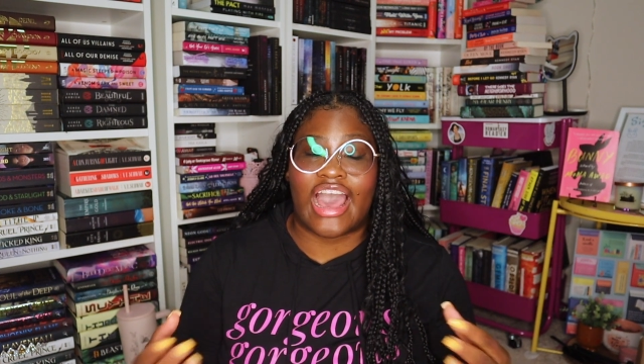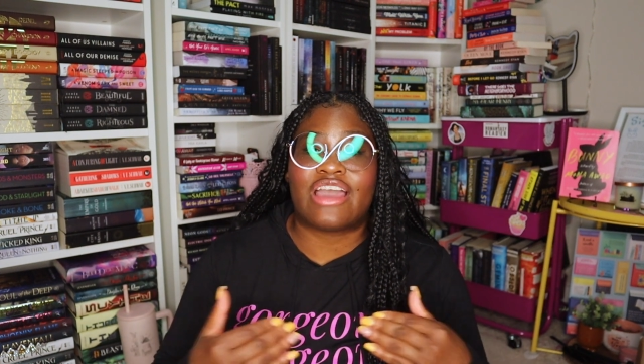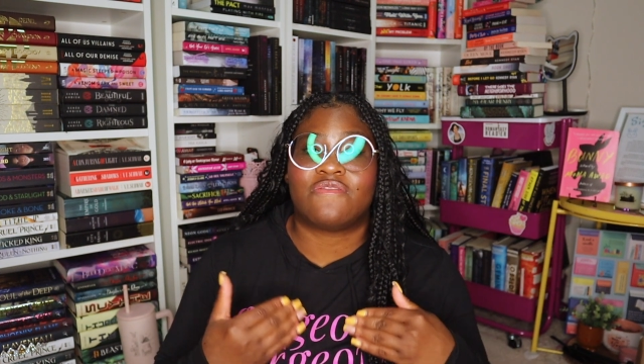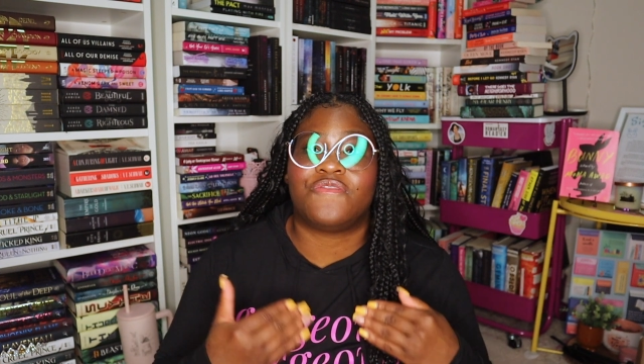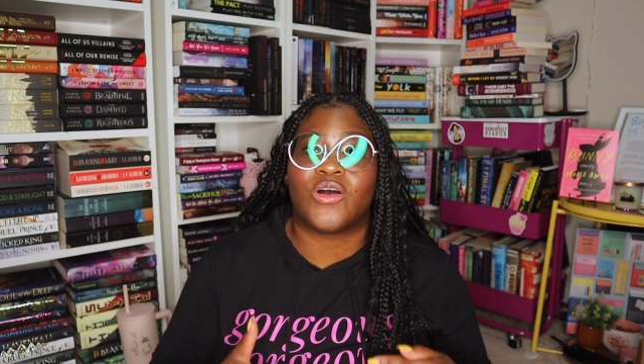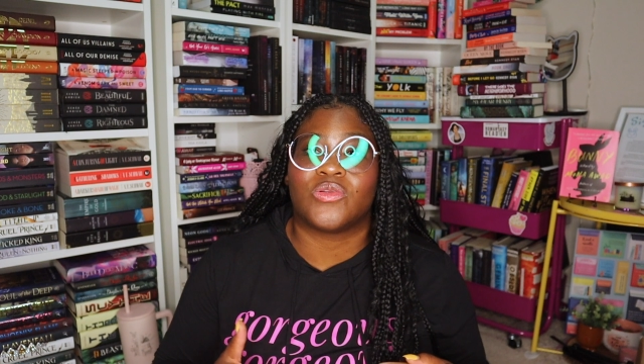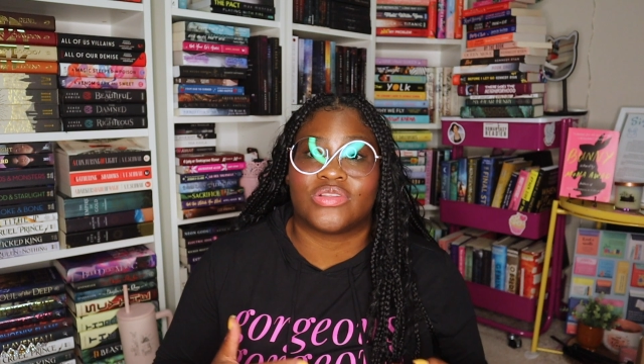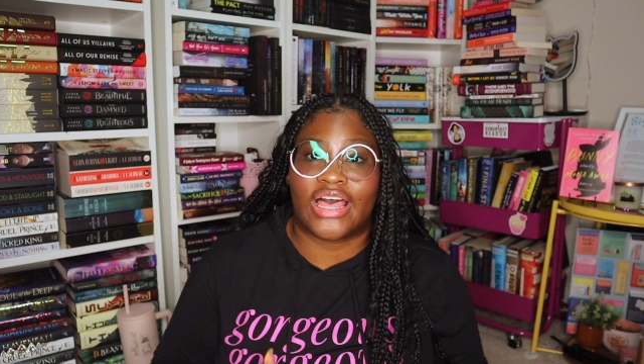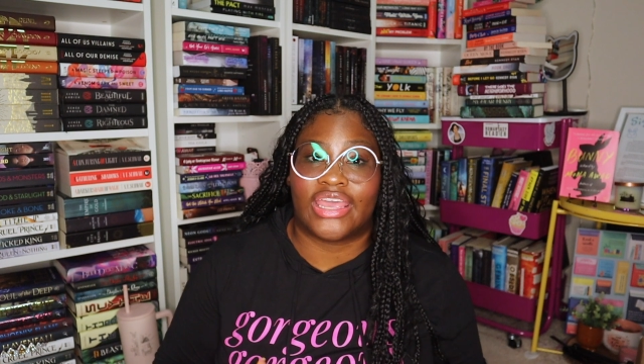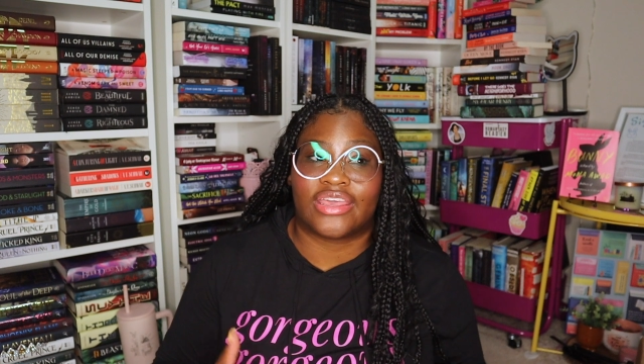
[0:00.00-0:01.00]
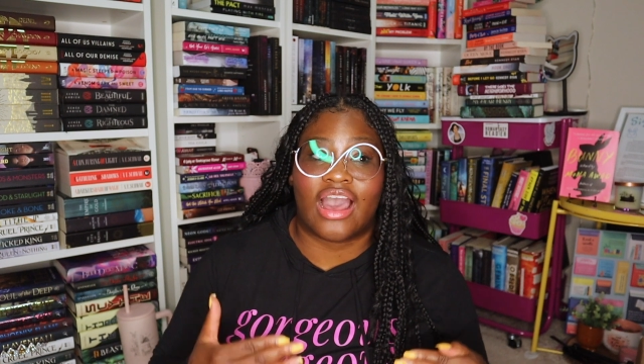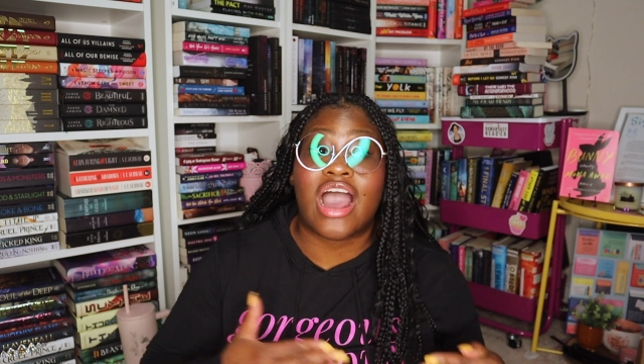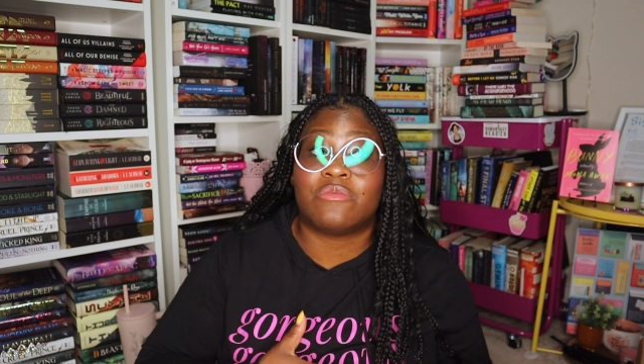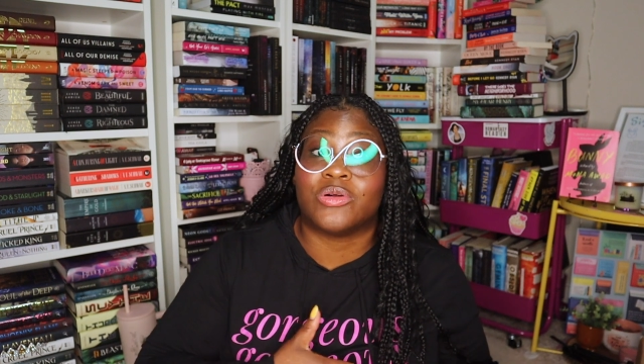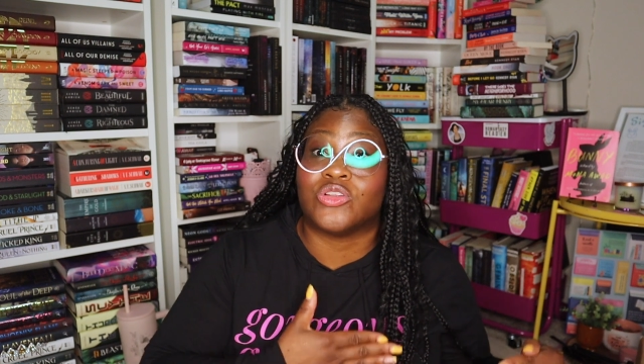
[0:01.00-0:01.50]
I felt like
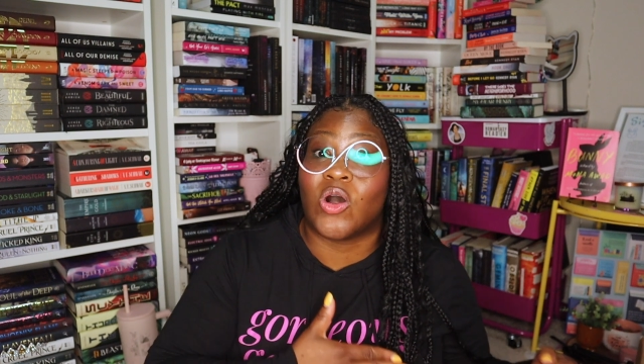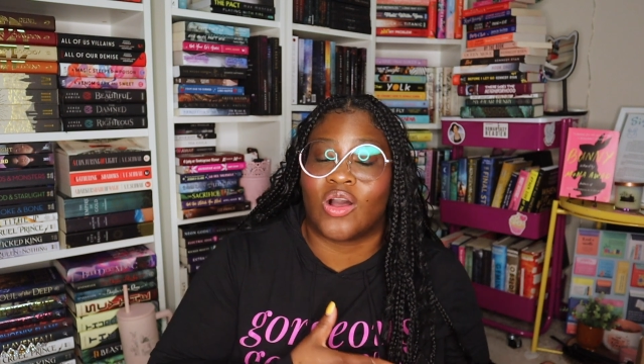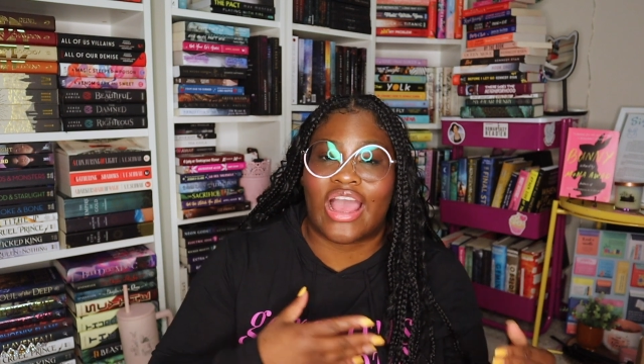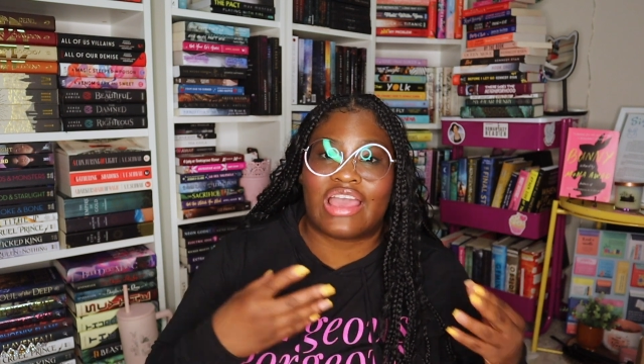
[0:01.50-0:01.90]
I belong,